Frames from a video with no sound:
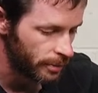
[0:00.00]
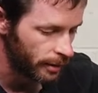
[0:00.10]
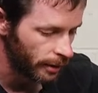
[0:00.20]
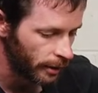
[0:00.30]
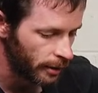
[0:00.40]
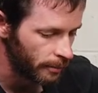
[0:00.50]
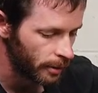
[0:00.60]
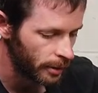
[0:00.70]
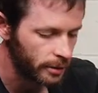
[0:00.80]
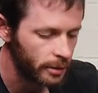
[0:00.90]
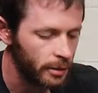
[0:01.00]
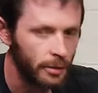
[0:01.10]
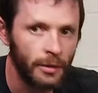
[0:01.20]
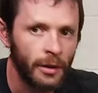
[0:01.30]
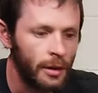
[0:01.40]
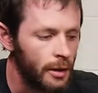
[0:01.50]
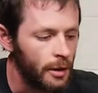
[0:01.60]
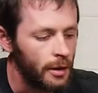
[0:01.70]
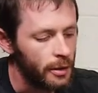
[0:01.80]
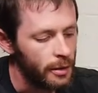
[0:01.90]
Um, like the
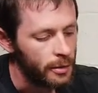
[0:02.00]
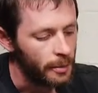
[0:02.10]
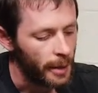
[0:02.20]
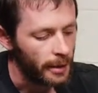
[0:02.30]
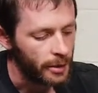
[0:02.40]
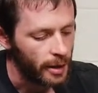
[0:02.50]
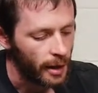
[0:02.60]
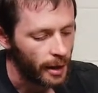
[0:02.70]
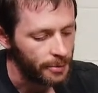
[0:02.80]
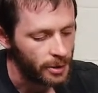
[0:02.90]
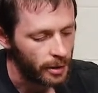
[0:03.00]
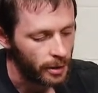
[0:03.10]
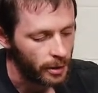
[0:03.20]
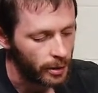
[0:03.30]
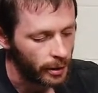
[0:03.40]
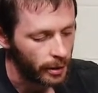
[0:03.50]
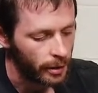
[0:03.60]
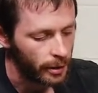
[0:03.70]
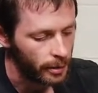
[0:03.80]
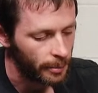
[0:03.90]
the metal tabs here
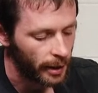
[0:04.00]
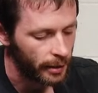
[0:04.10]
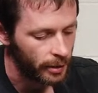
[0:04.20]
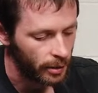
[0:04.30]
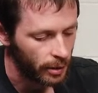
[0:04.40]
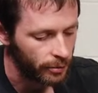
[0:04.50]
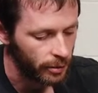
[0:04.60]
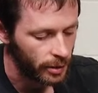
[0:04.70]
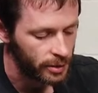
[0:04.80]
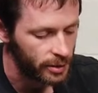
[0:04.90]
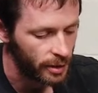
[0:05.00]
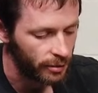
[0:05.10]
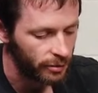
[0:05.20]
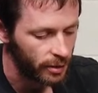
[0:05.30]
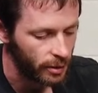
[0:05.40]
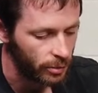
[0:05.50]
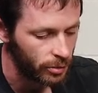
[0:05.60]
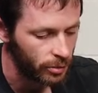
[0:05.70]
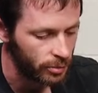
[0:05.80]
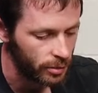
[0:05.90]
uh, at the back are not very stiff. They don't
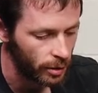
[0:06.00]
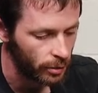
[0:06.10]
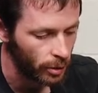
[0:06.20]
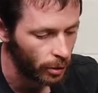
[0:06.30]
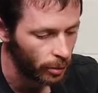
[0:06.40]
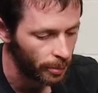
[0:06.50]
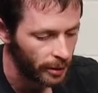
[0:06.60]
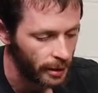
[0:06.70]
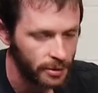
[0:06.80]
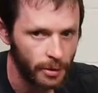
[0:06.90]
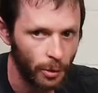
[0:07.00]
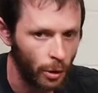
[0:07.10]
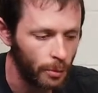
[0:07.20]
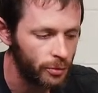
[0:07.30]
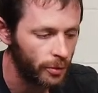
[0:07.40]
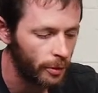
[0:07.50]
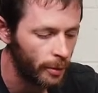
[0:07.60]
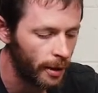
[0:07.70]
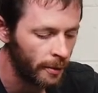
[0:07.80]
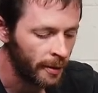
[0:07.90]
they don't hold up against the bulbs very well,